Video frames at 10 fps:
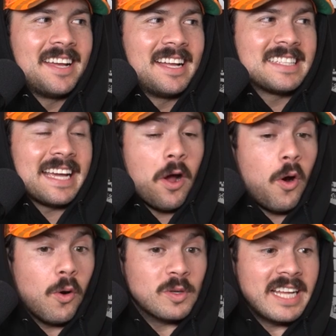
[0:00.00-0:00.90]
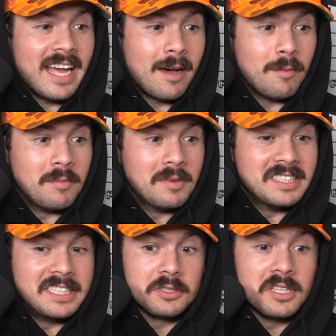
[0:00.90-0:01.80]
It's like, oh, damn,
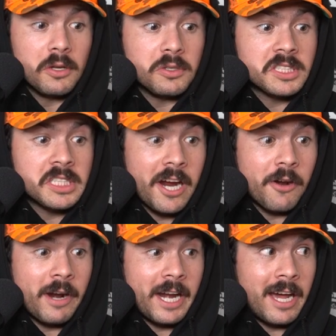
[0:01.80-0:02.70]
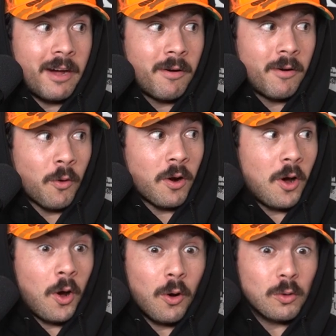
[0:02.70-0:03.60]
Dill's a little scared right now. Or,
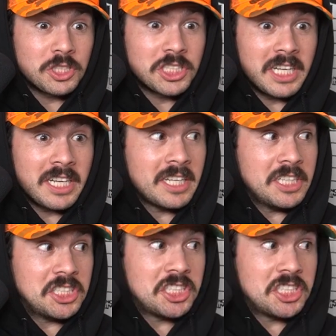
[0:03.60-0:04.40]
oh, shit, he's